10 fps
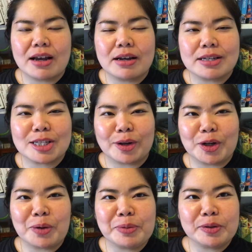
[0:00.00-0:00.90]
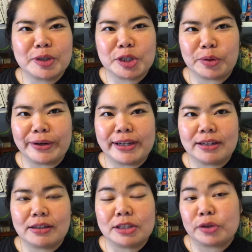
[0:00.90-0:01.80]
So I hope you
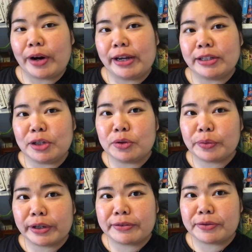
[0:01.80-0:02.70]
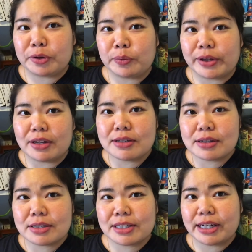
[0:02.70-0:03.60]
enjoyed trying new Korean food with
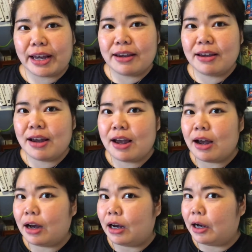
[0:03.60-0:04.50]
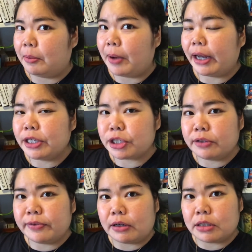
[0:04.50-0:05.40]
us today. I actually
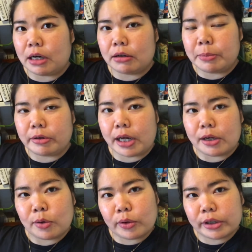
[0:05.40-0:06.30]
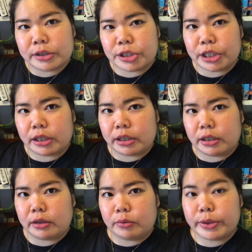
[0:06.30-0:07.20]
found out about acorn jelly
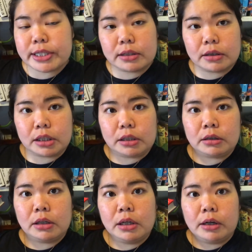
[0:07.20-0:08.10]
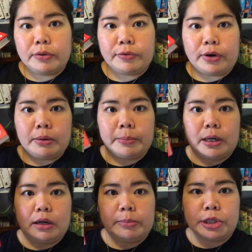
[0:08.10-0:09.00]
recently from
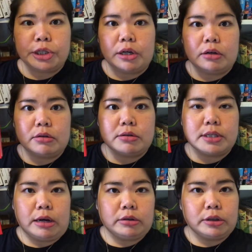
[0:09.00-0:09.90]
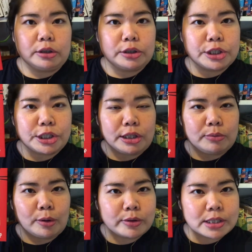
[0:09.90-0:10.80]
Michelle Zauner. She
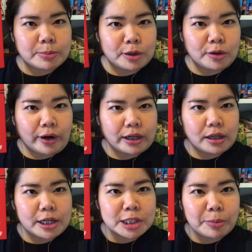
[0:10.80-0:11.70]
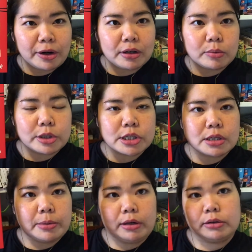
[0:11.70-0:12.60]
wrote this book, Crying in H Mart, which is
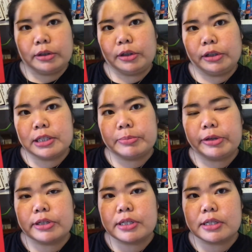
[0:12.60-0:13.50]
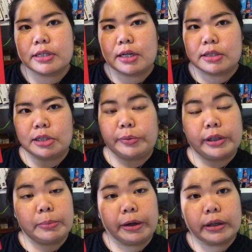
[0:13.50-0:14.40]
about her experiences as a Korean
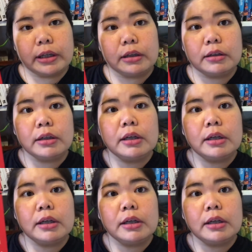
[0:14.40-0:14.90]
American